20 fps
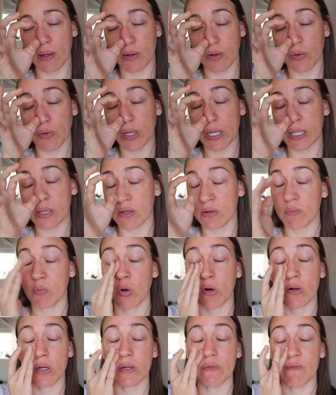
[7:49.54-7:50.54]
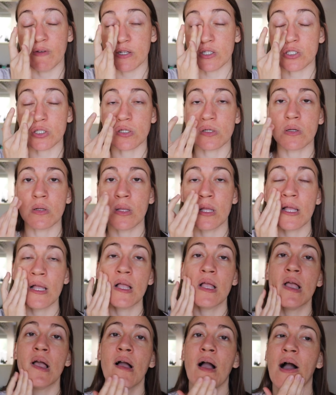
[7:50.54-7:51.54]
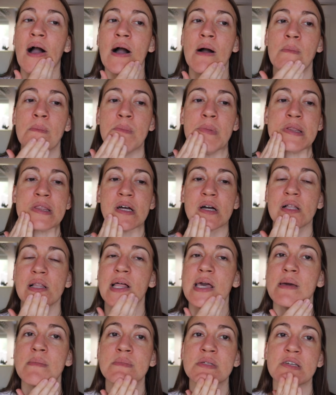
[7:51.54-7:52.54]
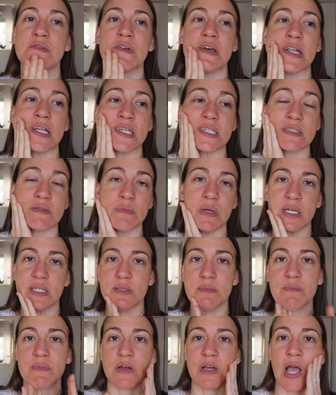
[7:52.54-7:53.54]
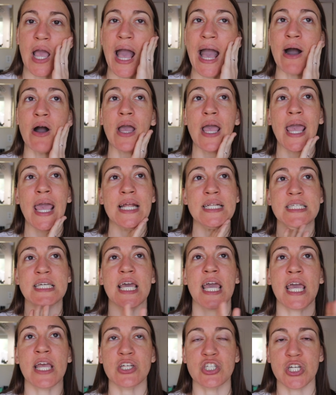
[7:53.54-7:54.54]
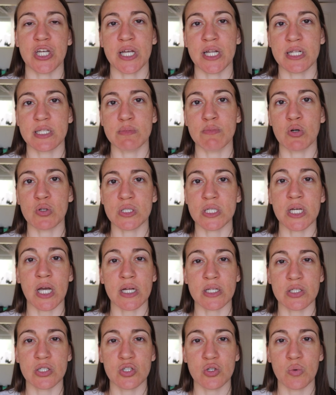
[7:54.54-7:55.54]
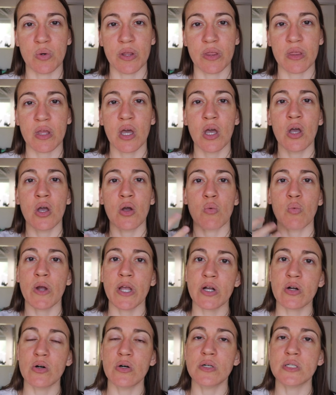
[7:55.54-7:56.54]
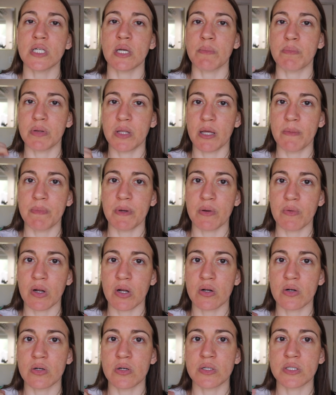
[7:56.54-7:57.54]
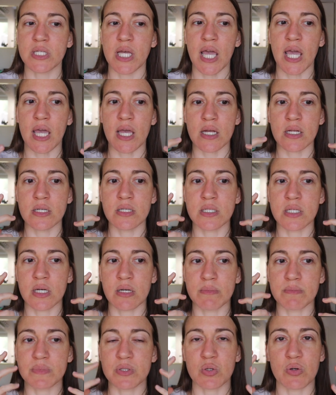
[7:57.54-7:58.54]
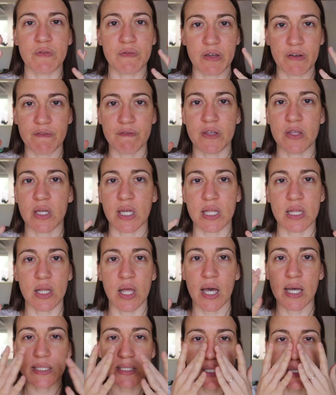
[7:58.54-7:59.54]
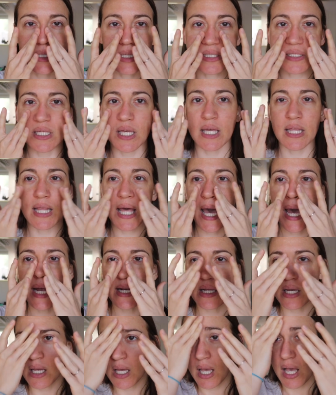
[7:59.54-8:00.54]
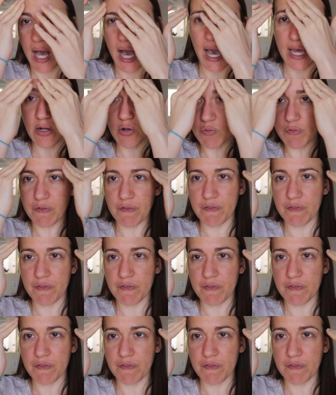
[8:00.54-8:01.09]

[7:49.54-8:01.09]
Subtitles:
green, they're more conventional. But the claims of it is anti-aging, and it's mostly got to do with wrinkles and plumping wrinkles and sort of like filling in lines and things like that. I don't